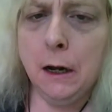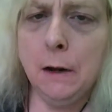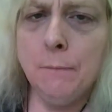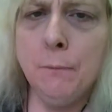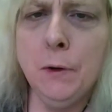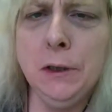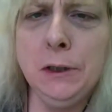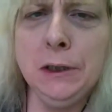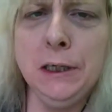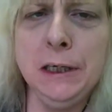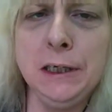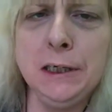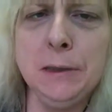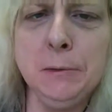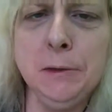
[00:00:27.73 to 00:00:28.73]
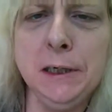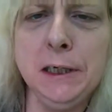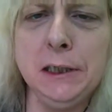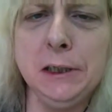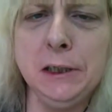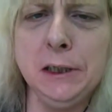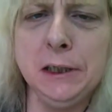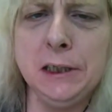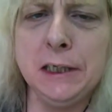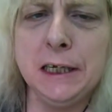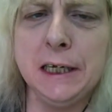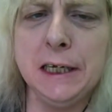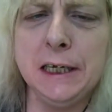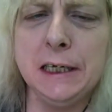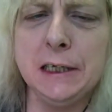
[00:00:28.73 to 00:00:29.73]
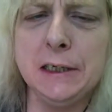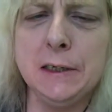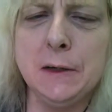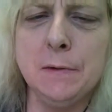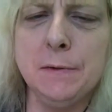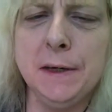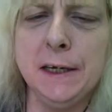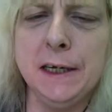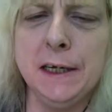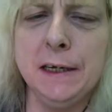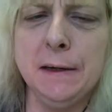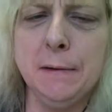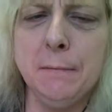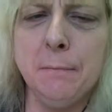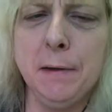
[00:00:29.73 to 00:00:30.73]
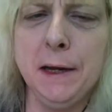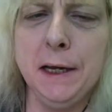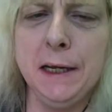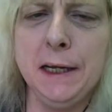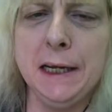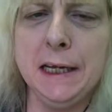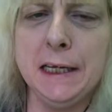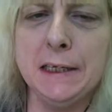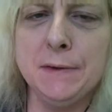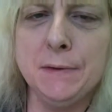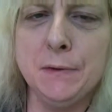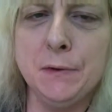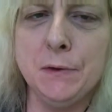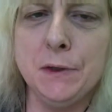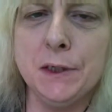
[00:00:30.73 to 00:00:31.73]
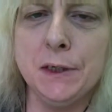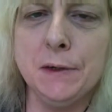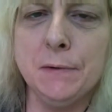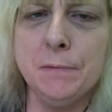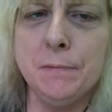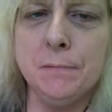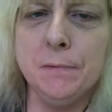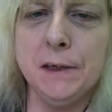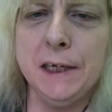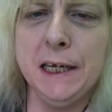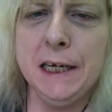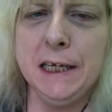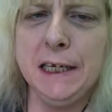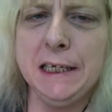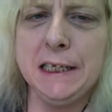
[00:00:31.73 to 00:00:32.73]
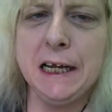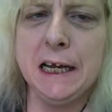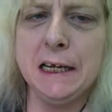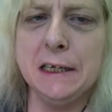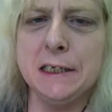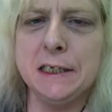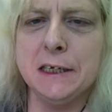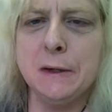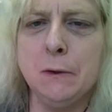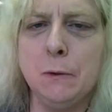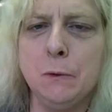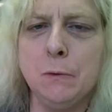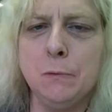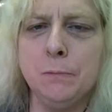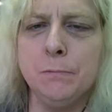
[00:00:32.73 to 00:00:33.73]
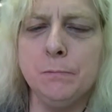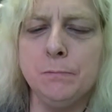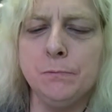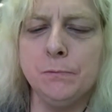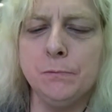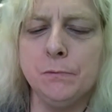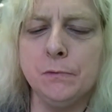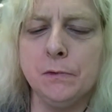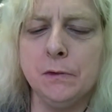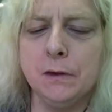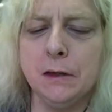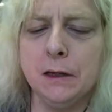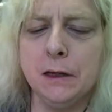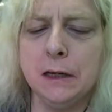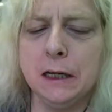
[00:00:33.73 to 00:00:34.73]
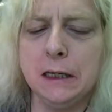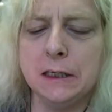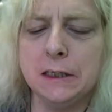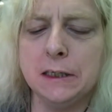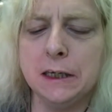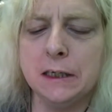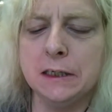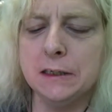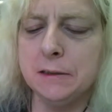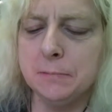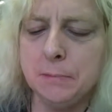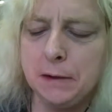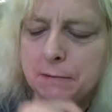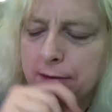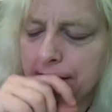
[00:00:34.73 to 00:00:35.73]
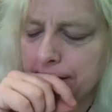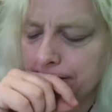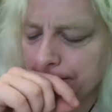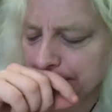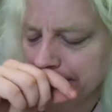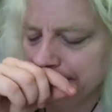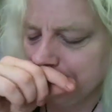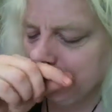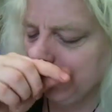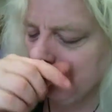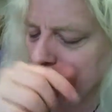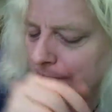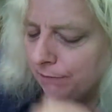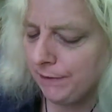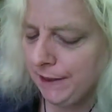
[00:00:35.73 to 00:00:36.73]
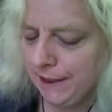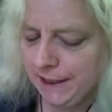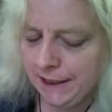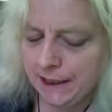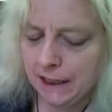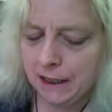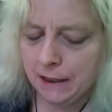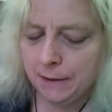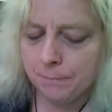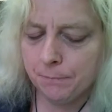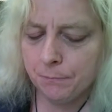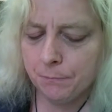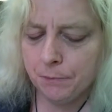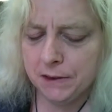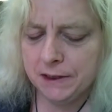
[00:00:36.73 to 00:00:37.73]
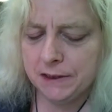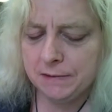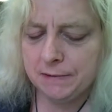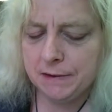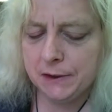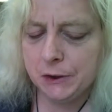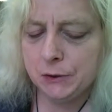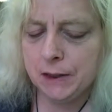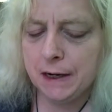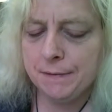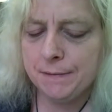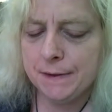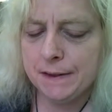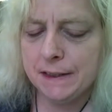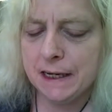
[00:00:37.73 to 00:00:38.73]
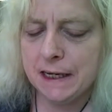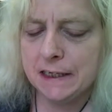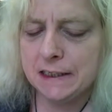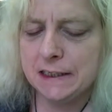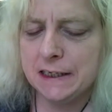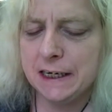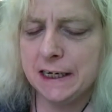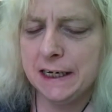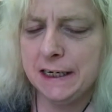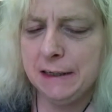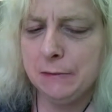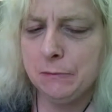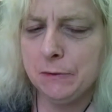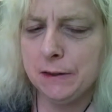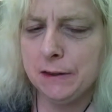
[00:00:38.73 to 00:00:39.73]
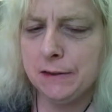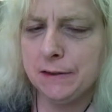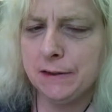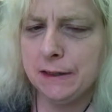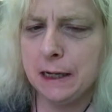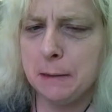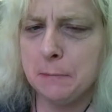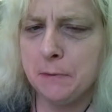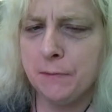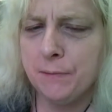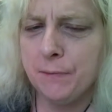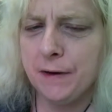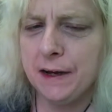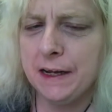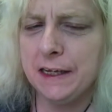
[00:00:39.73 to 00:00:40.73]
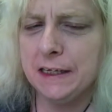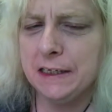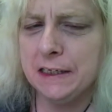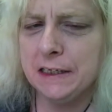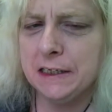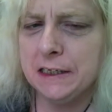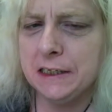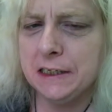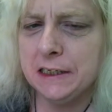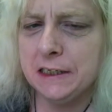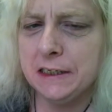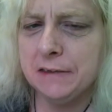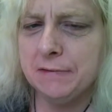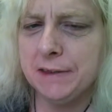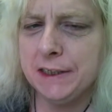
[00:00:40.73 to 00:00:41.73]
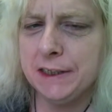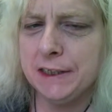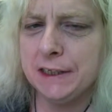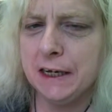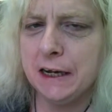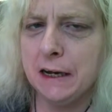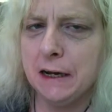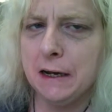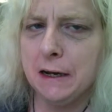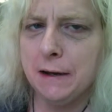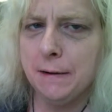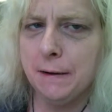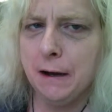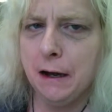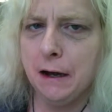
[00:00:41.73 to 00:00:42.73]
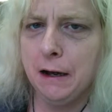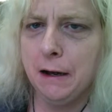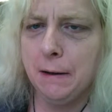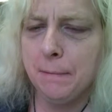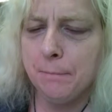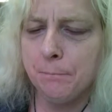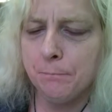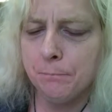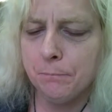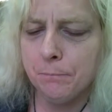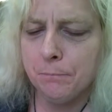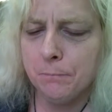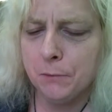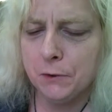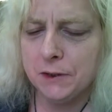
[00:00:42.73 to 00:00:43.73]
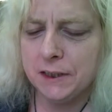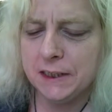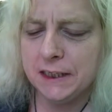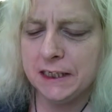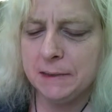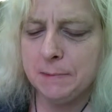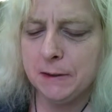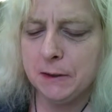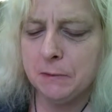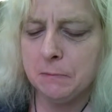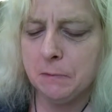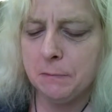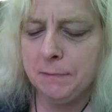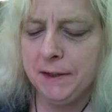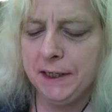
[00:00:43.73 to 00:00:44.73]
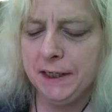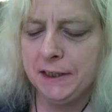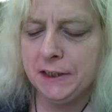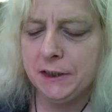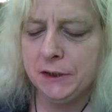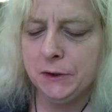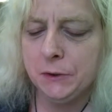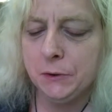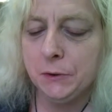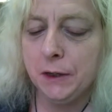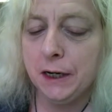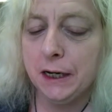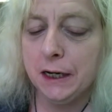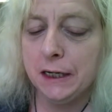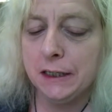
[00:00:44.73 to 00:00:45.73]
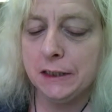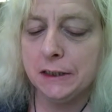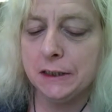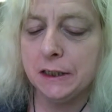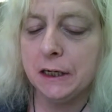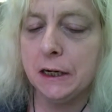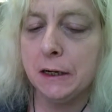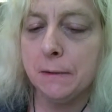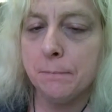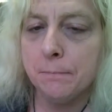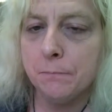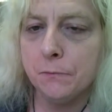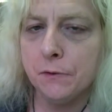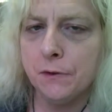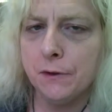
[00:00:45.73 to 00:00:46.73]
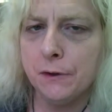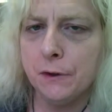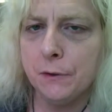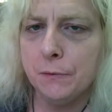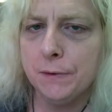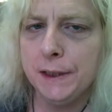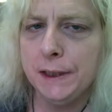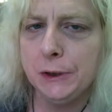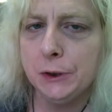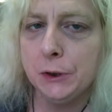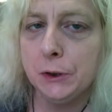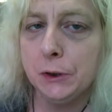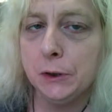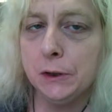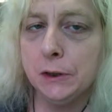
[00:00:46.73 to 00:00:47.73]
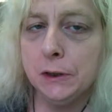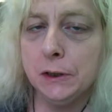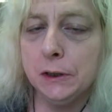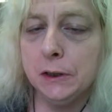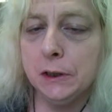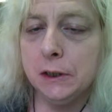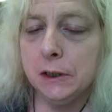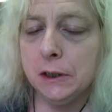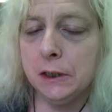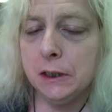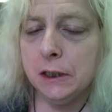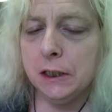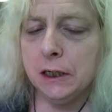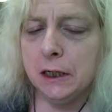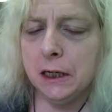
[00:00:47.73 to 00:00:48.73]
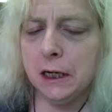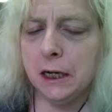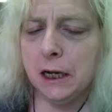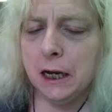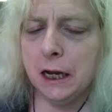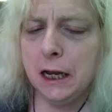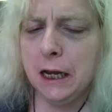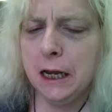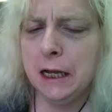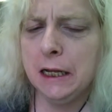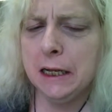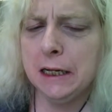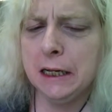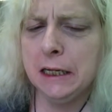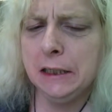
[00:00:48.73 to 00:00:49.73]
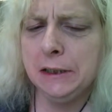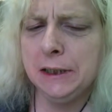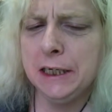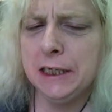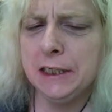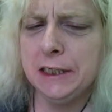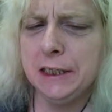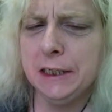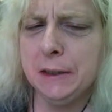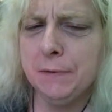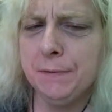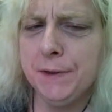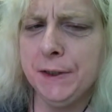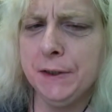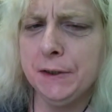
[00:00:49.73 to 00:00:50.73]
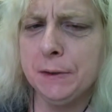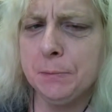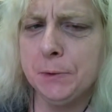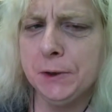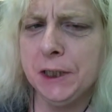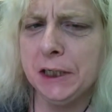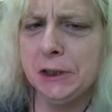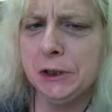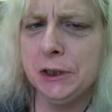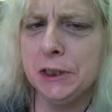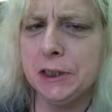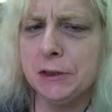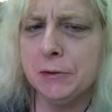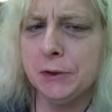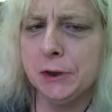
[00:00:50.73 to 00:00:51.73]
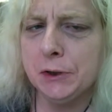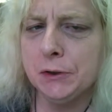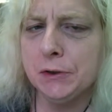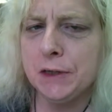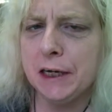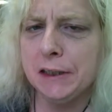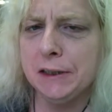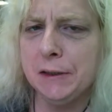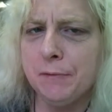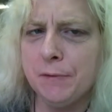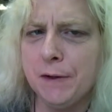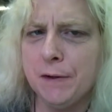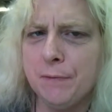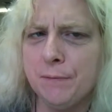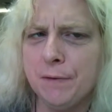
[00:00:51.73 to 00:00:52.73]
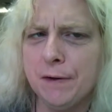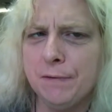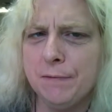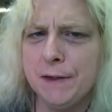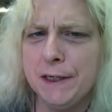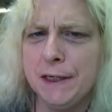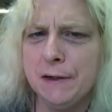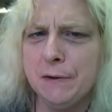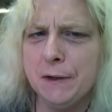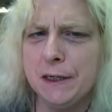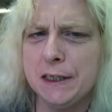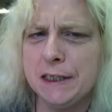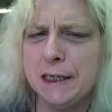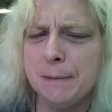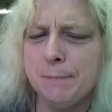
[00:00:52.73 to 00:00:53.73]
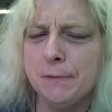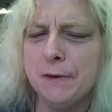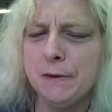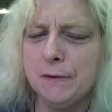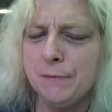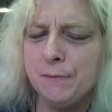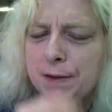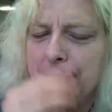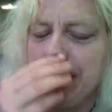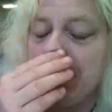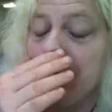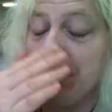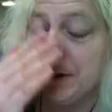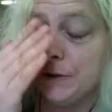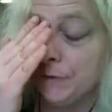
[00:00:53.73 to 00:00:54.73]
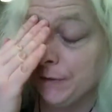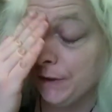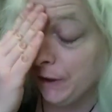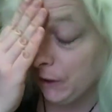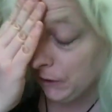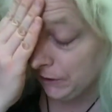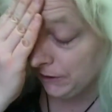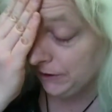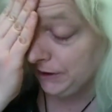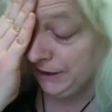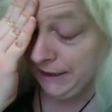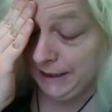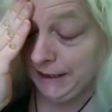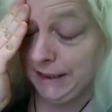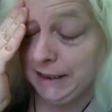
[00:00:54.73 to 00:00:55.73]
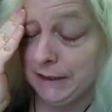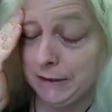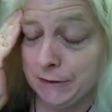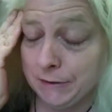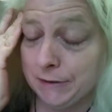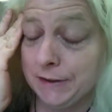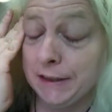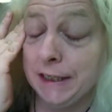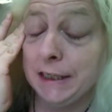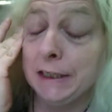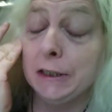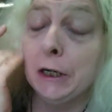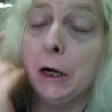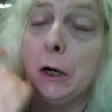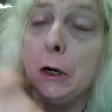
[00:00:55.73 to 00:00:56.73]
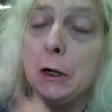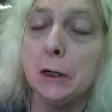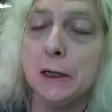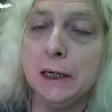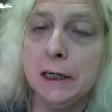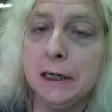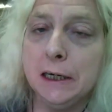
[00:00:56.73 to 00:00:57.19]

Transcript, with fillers: Unfortunately, the soup kitchen today is serving mayonnaise food, so we can't eat that, so kind of sucks. By the way, I went to the uh, Pleasant Valley Drive-In last night with a couple friends. We saw um, Most Despicable Me 2 and um, The Lone Ranger. And I got a chance to interview the projectionist, which was actually a very fun video, except the video is really hard to see because it was getting dark